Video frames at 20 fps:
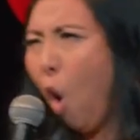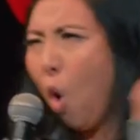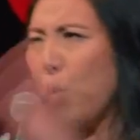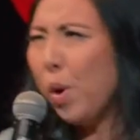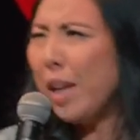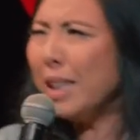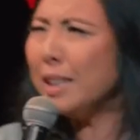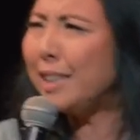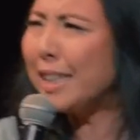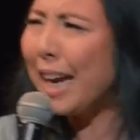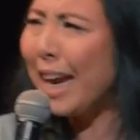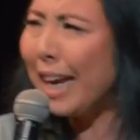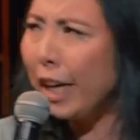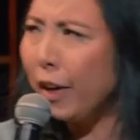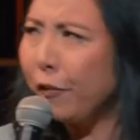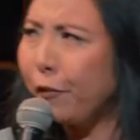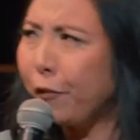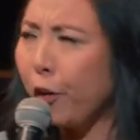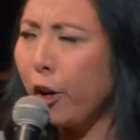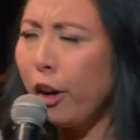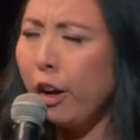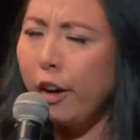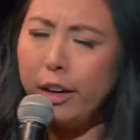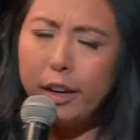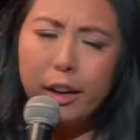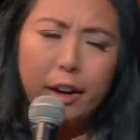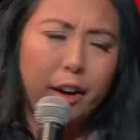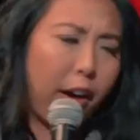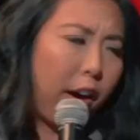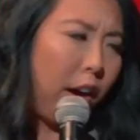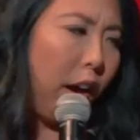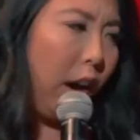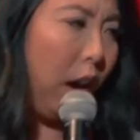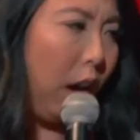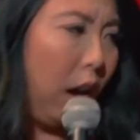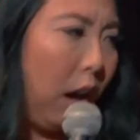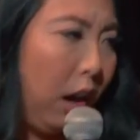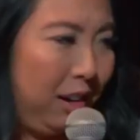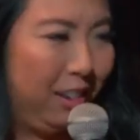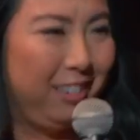we dated for a
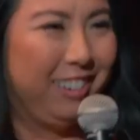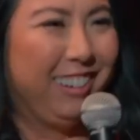year.